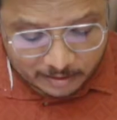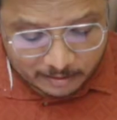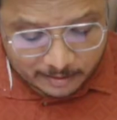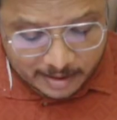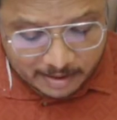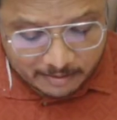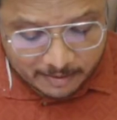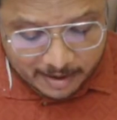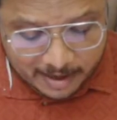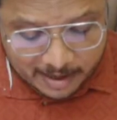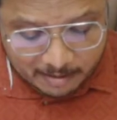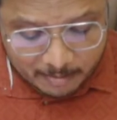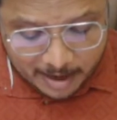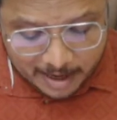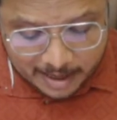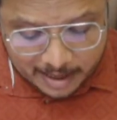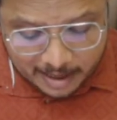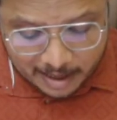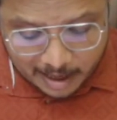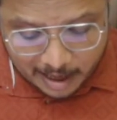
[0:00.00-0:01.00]
divided
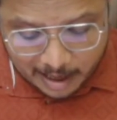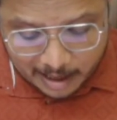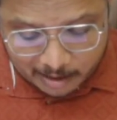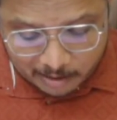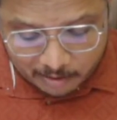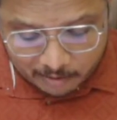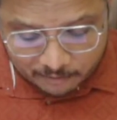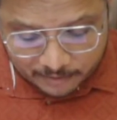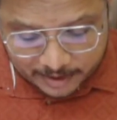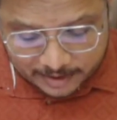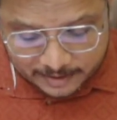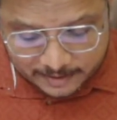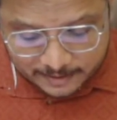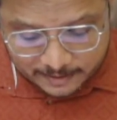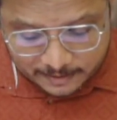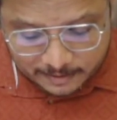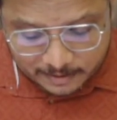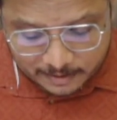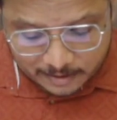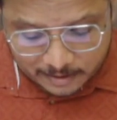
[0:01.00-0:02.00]
by R of S.